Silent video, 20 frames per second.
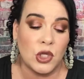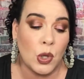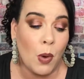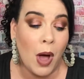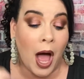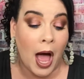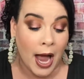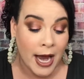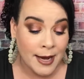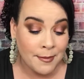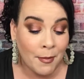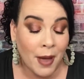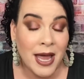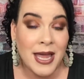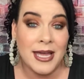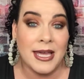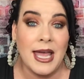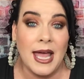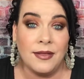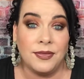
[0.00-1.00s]
So I
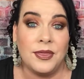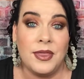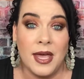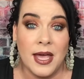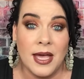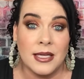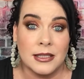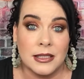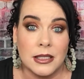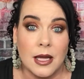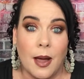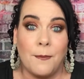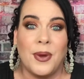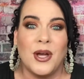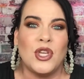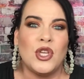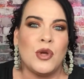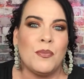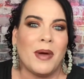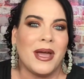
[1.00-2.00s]
might get this,
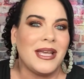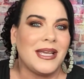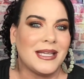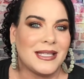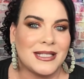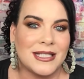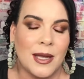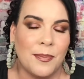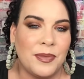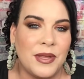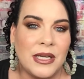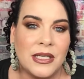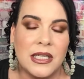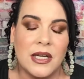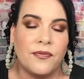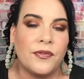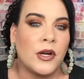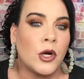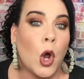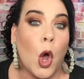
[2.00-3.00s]
but you might get something
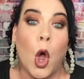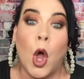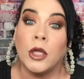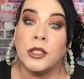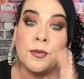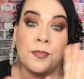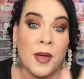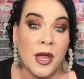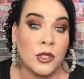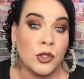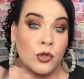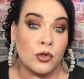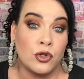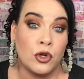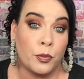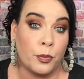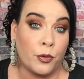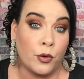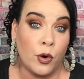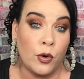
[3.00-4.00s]
different. It all depends
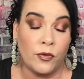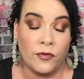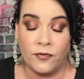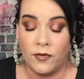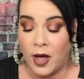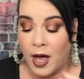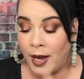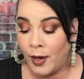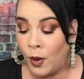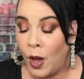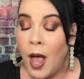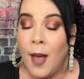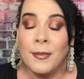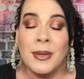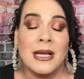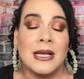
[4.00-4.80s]
on your profile.